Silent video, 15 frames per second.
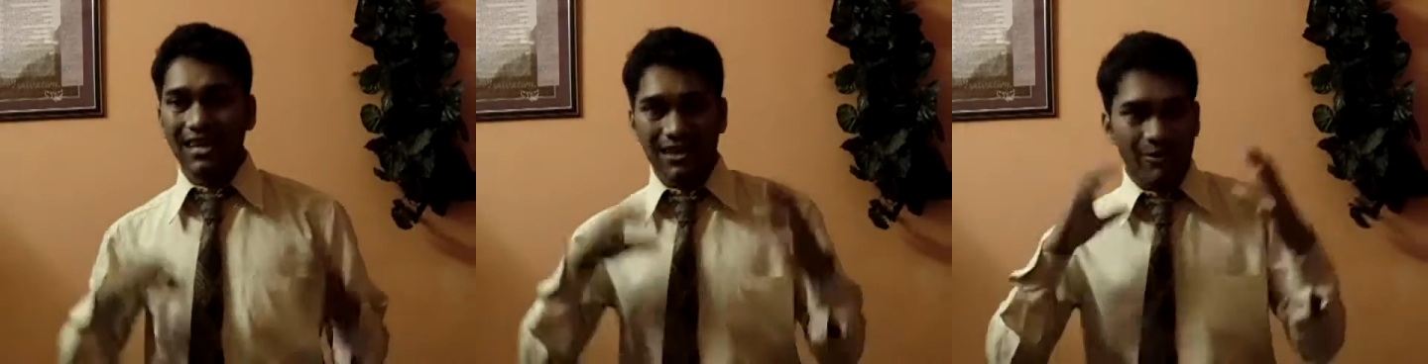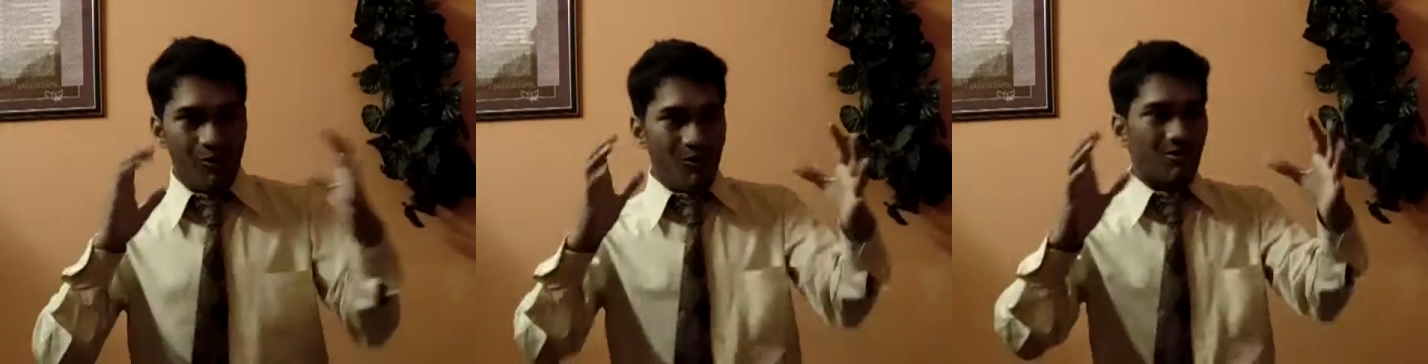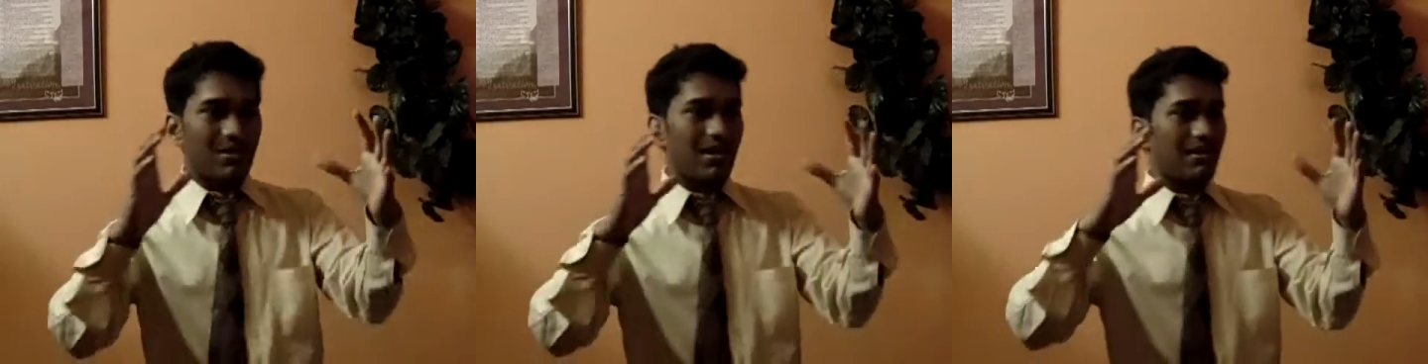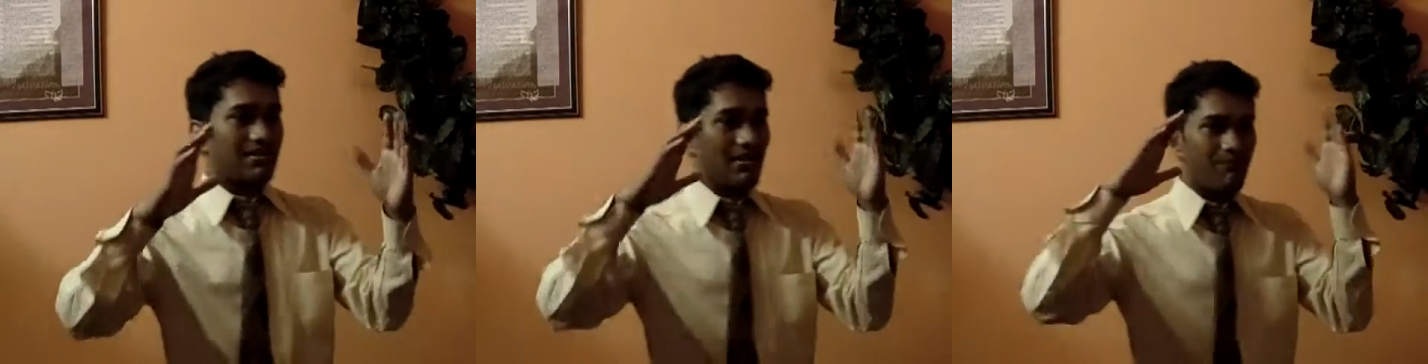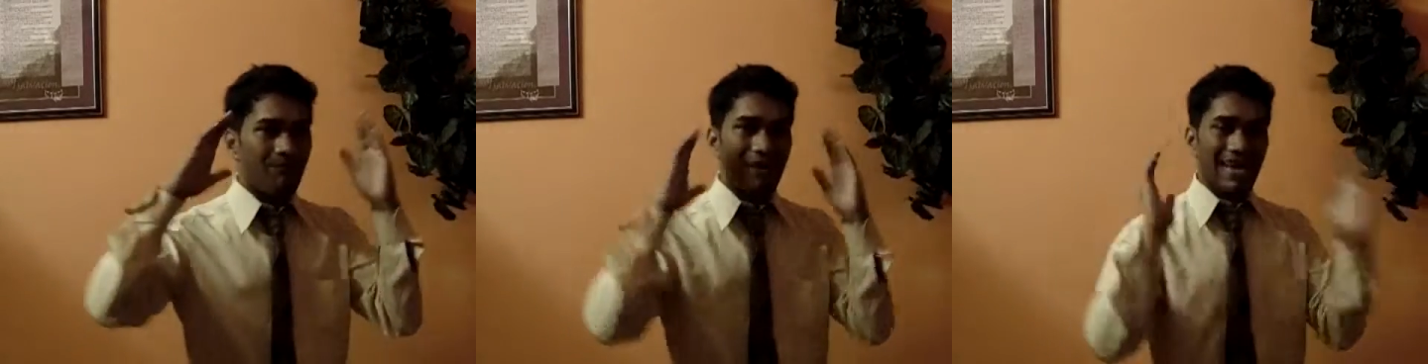The, the,
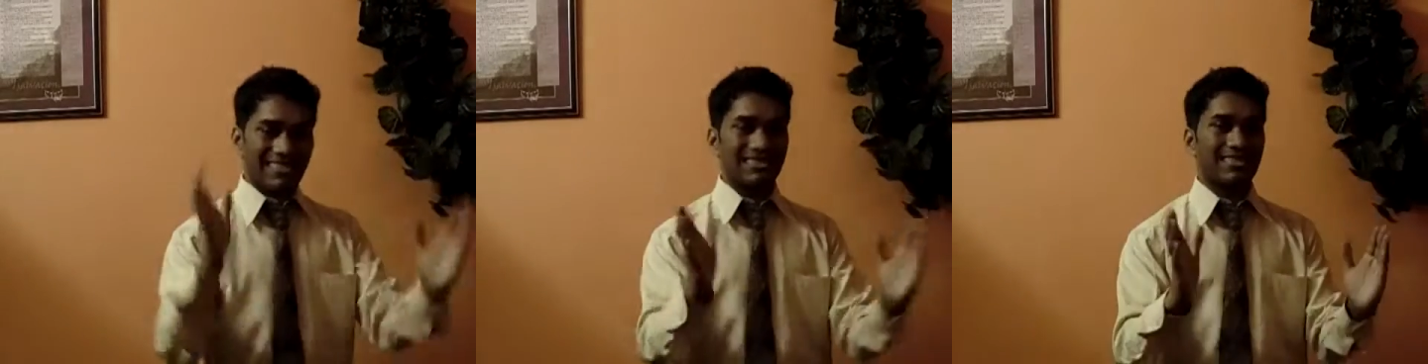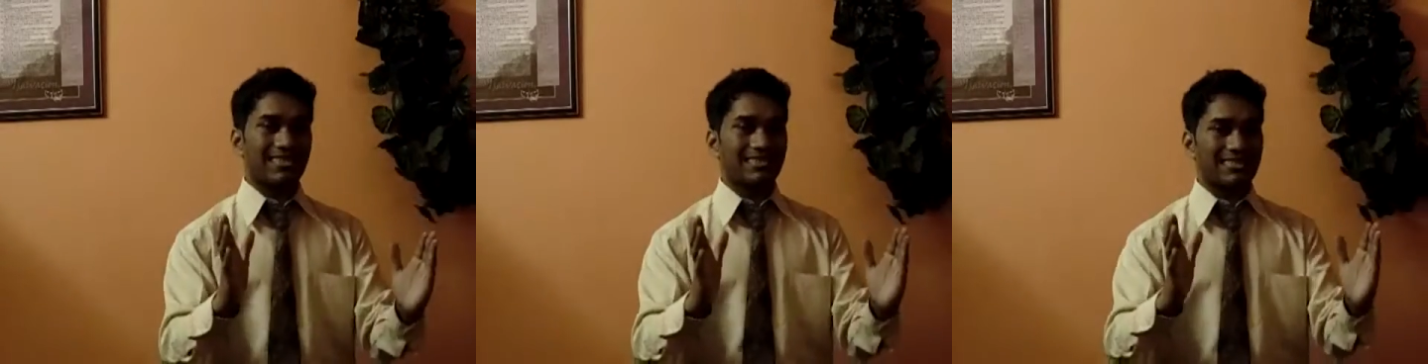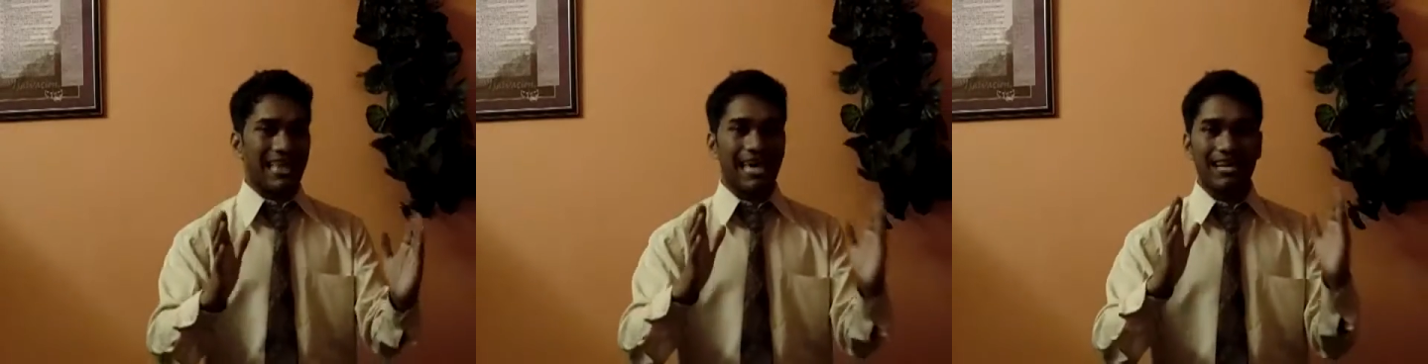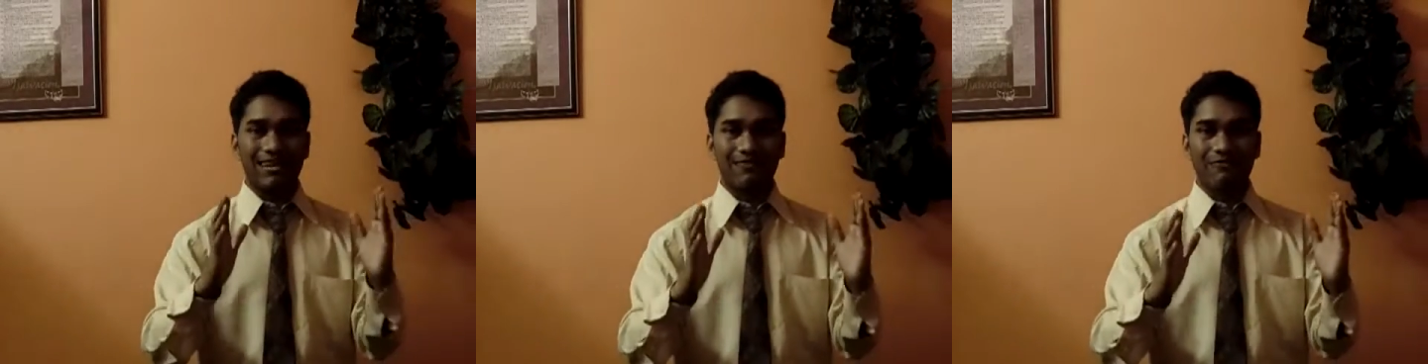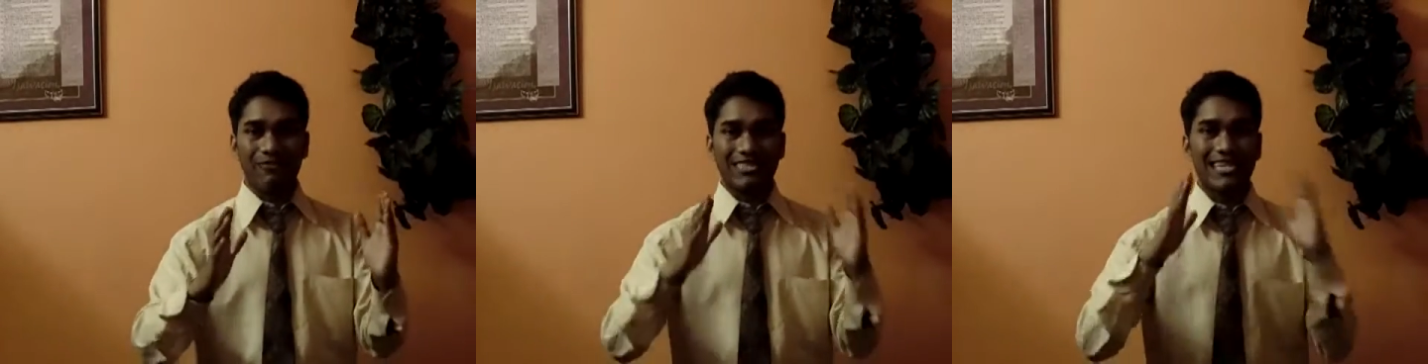the best thing
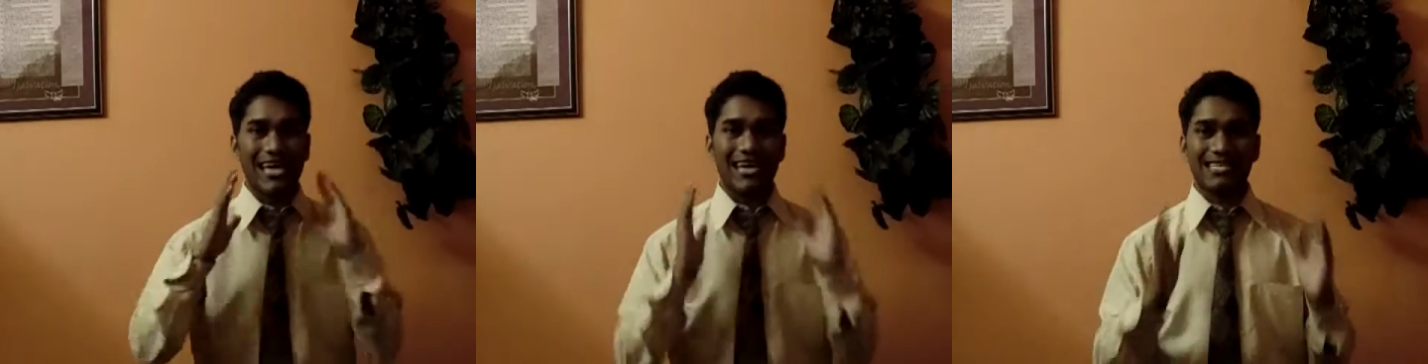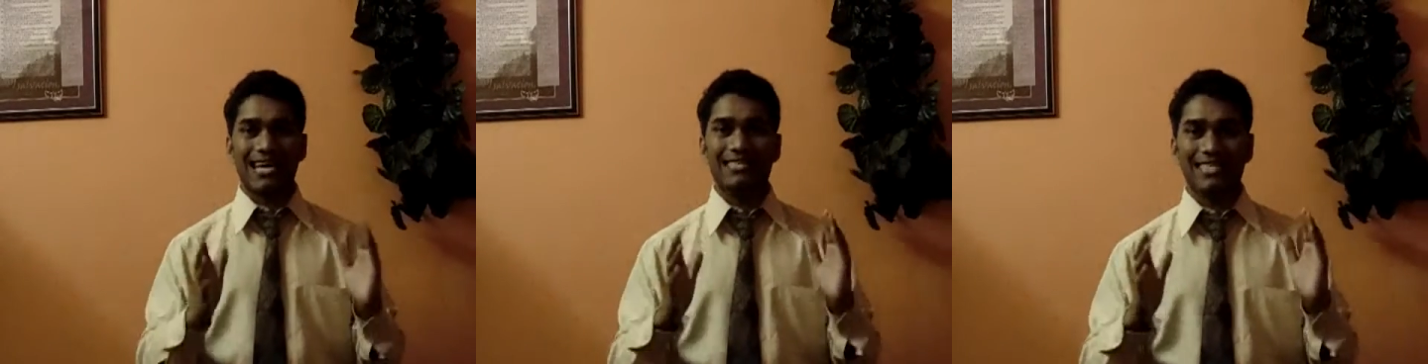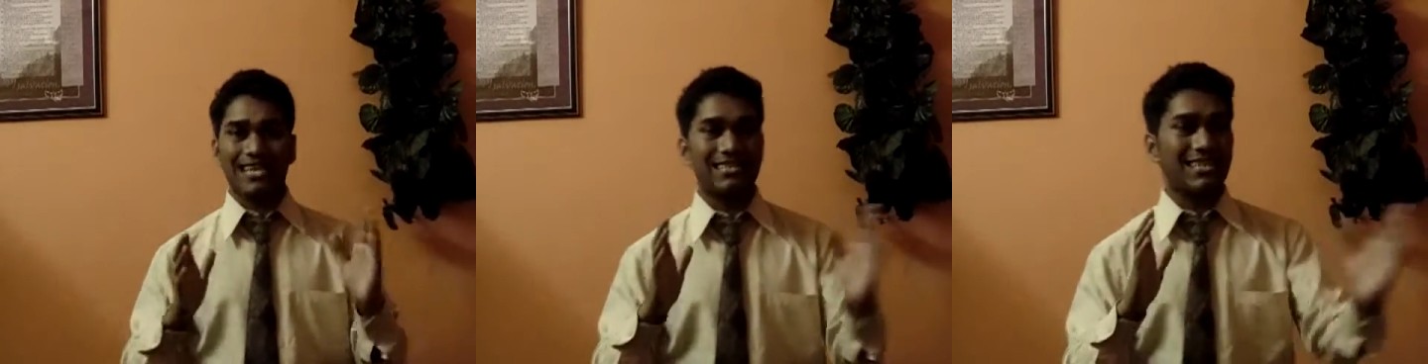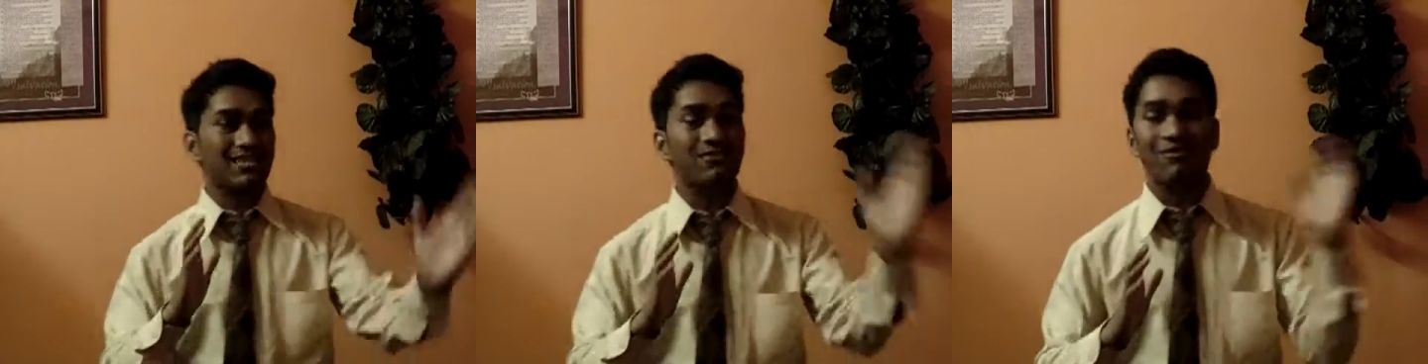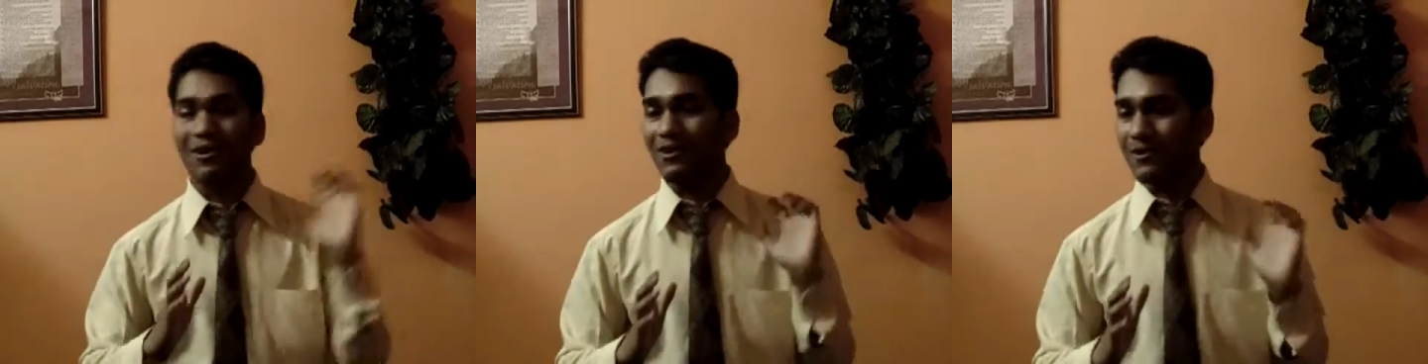which corrects us is
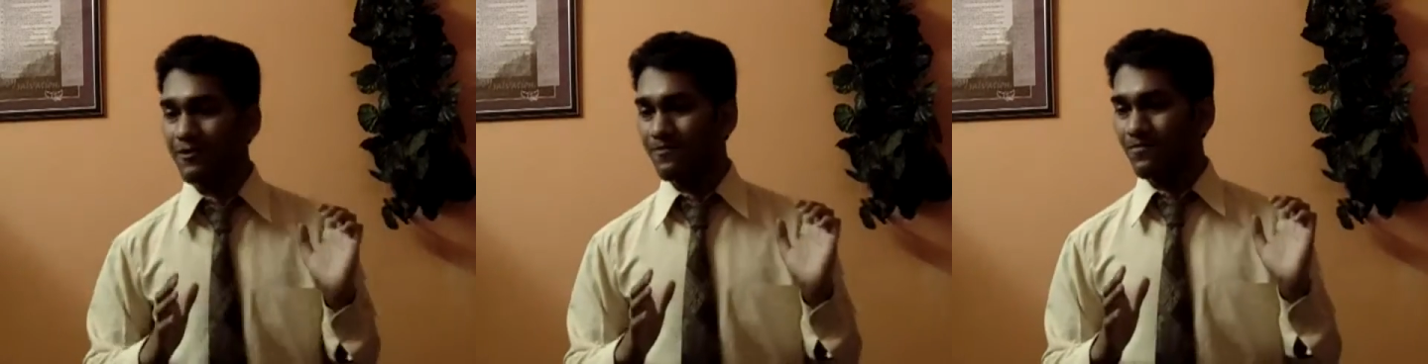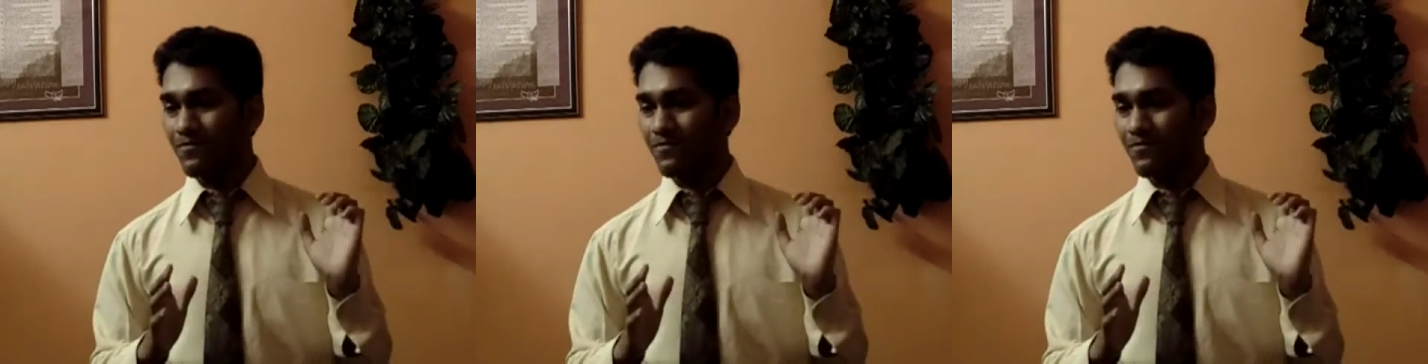His word.